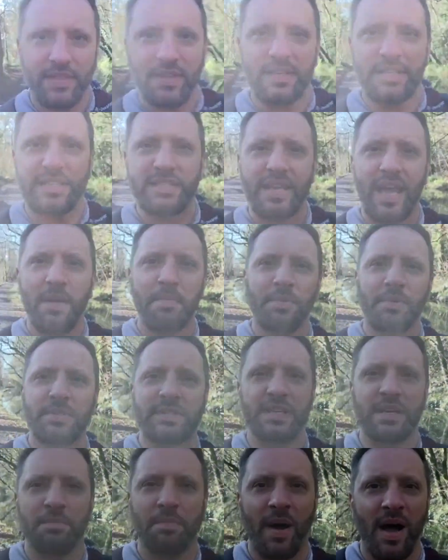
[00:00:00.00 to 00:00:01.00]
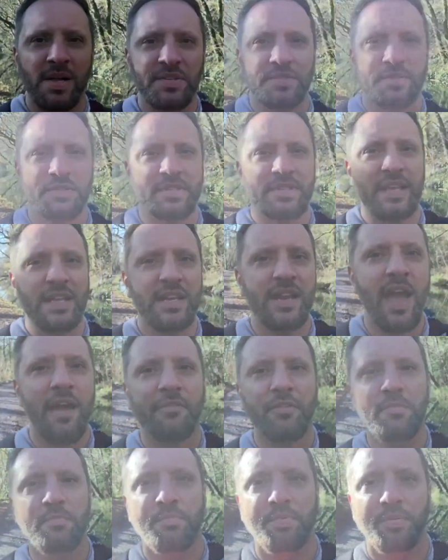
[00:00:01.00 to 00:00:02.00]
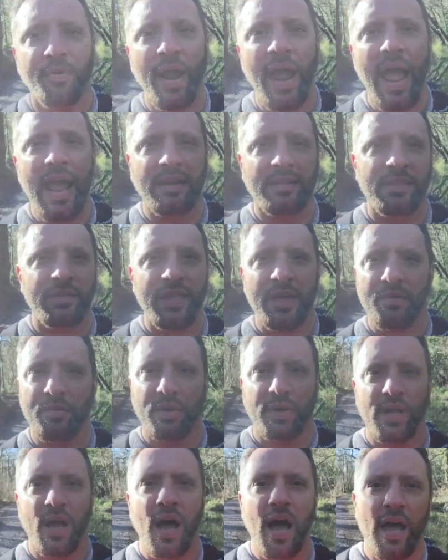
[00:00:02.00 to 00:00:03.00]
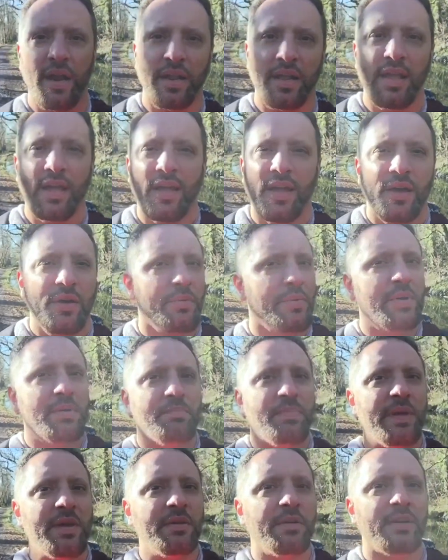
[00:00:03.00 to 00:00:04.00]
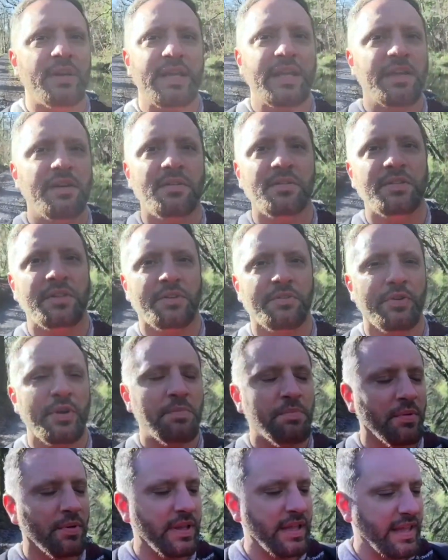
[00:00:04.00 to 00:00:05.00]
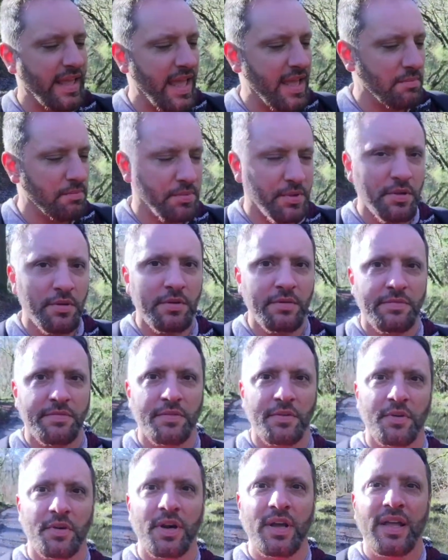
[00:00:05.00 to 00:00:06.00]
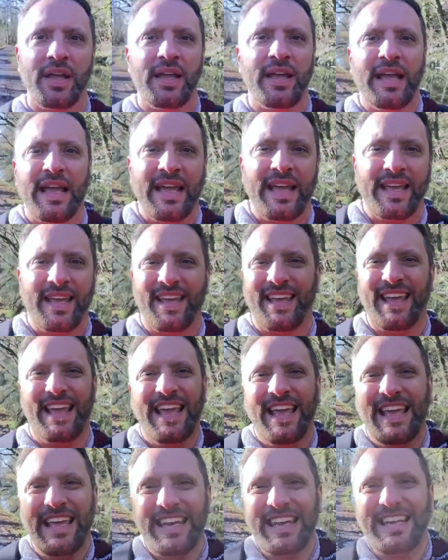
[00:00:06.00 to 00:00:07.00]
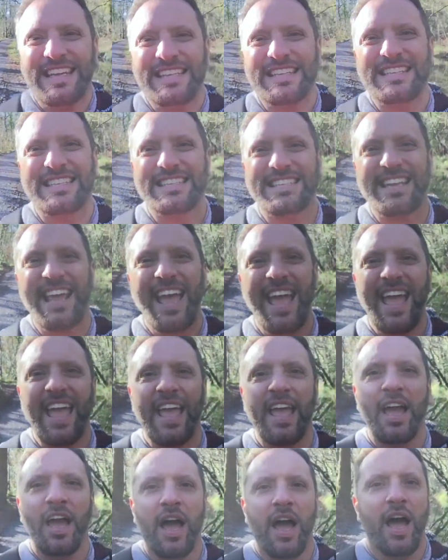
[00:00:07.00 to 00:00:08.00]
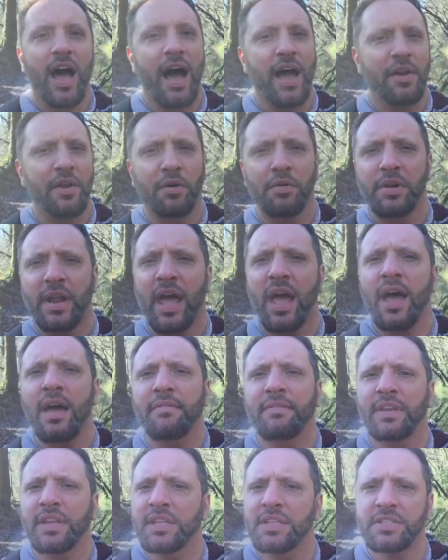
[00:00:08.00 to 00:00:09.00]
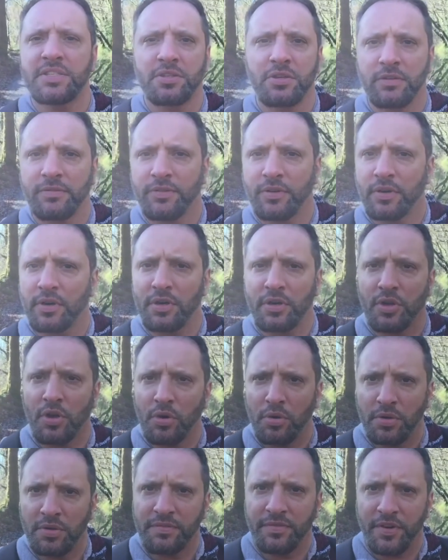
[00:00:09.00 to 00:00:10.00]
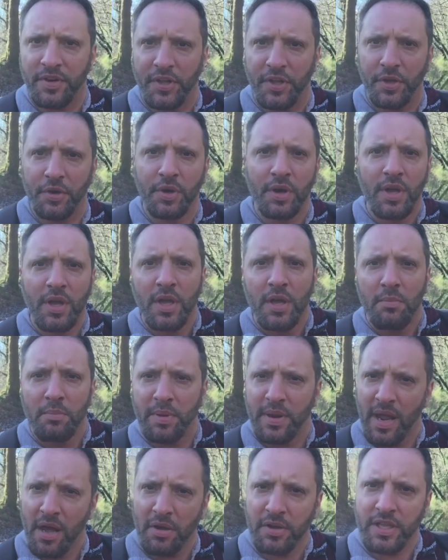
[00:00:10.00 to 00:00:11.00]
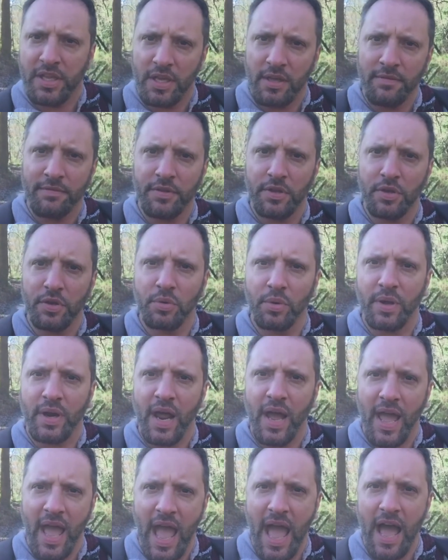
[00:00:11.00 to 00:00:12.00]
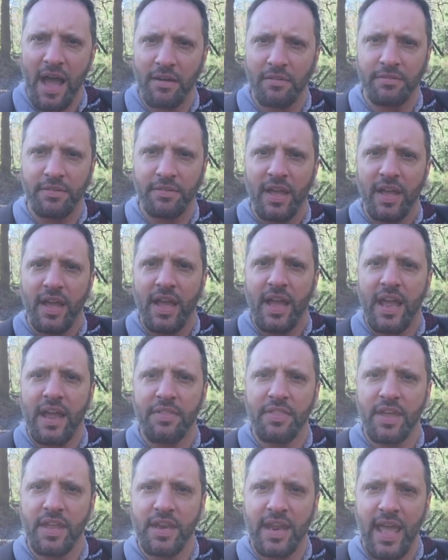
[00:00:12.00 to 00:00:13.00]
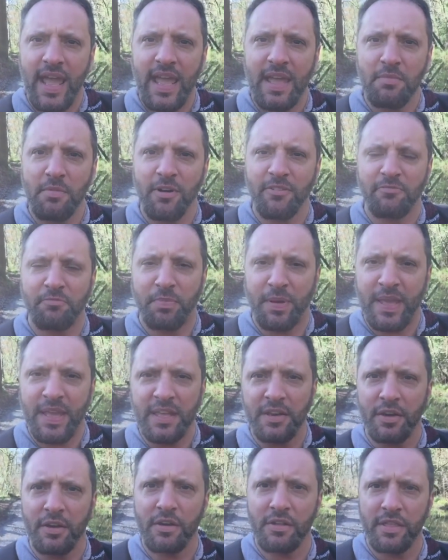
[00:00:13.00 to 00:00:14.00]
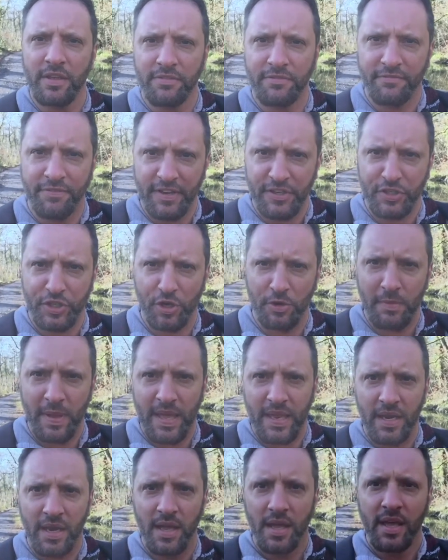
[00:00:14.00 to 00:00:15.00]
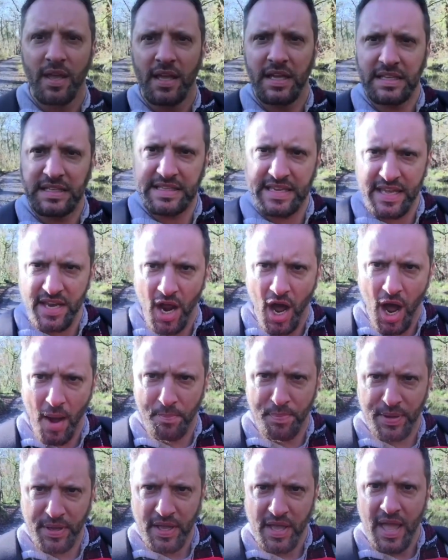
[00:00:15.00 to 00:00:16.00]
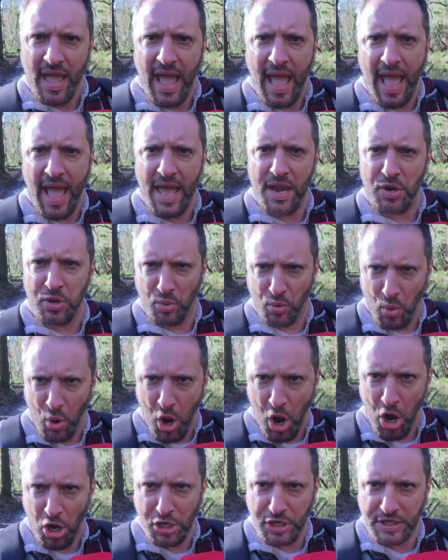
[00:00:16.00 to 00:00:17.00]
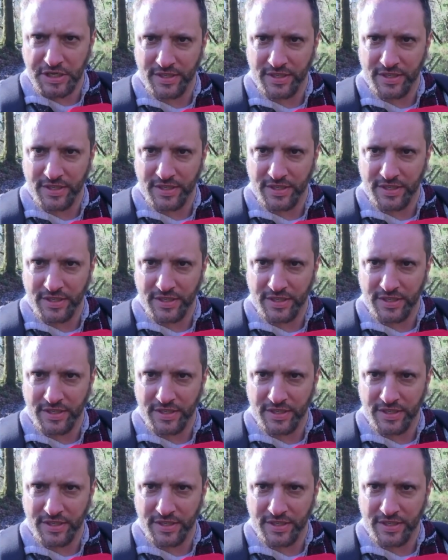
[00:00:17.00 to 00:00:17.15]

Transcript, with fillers: disciples and apostles, they never bragged that they were God. When Peter healed the cripple at Gate Beautiful, he didn't say, I don't have any silver or gold for you, but I'll give you what I have. In the name of Peter the fisherman, get up and walk.